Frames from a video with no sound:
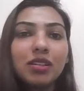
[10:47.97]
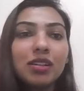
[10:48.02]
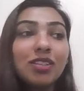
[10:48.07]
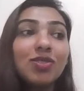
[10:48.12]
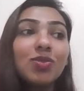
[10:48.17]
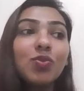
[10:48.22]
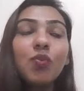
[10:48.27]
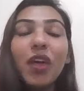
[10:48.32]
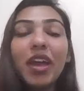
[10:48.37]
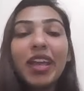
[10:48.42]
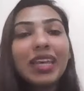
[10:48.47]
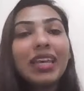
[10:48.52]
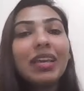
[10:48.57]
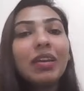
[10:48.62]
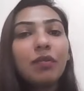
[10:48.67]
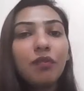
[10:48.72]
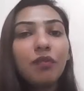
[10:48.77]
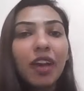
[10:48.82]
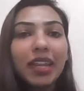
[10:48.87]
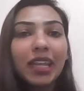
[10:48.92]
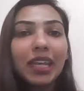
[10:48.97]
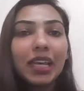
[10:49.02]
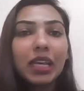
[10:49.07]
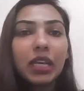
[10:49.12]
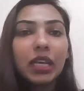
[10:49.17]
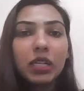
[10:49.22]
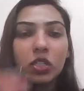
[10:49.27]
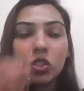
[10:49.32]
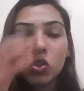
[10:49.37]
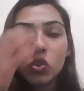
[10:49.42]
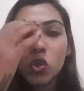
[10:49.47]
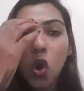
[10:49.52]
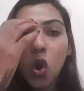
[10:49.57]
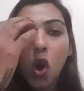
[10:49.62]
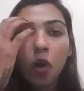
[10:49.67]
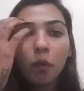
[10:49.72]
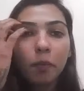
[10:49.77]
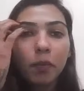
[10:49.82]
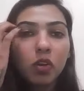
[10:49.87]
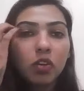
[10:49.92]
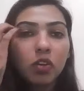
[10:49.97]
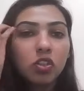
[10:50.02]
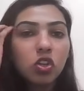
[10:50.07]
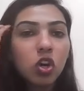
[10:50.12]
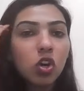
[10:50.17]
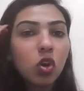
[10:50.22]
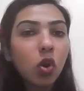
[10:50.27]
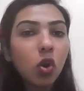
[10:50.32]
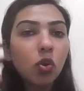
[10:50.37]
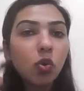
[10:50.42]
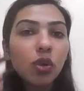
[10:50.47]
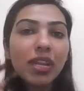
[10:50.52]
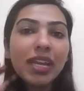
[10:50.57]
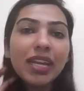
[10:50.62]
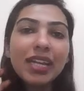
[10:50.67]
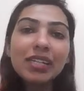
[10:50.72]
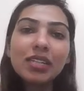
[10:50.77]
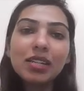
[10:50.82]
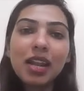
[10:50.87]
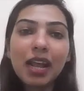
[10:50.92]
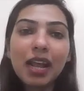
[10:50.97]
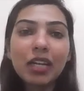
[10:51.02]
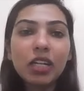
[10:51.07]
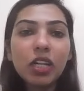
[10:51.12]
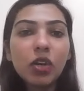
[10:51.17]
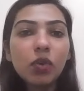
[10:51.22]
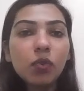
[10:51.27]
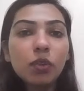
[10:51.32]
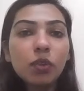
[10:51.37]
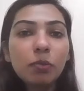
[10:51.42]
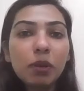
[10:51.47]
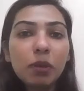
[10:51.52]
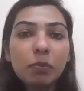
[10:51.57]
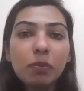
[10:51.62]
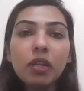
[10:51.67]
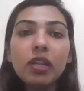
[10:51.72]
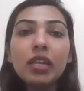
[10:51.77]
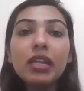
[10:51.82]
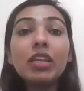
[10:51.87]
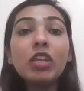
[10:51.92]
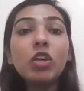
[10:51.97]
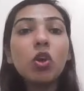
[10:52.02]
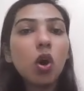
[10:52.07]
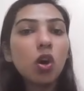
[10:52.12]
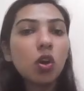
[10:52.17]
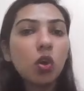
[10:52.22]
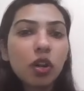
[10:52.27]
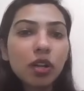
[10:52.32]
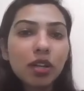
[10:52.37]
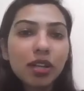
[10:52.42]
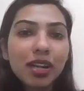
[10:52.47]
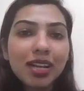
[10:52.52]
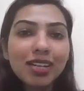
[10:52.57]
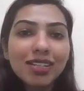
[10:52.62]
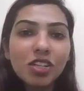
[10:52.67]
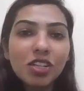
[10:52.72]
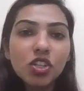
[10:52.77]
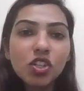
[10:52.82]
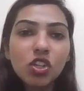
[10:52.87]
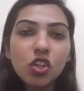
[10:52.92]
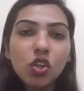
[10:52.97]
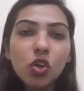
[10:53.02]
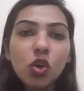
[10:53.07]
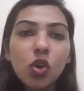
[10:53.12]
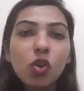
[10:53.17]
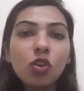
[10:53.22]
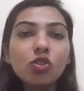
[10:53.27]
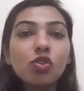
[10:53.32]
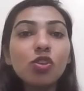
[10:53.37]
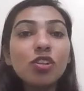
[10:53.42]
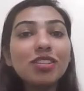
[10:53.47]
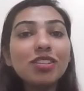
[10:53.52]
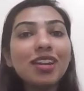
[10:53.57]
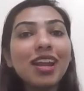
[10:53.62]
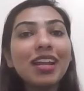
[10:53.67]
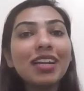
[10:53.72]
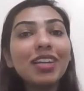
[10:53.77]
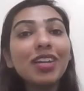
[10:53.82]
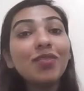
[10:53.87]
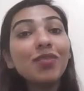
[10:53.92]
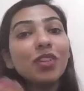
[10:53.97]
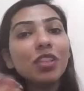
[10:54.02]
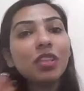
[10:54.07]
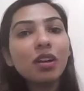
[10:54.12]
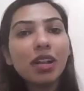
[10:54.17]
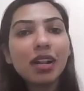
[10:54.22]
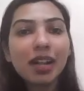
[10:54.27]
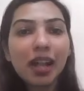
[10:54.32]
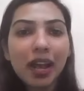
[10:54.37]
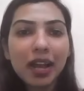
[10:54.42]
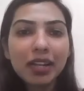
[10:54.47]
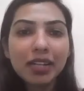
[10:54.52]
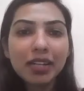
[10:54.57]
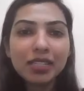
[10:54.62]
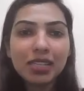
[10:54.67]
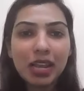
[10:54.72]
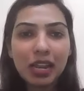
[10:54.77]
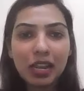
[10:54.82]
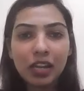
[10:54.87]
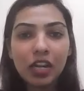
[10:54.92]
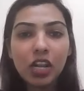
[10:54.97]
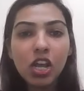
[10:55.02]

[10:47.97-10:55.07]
it's very very strong, because you're not only interacting with people in your organization, you are also interacting with the client side.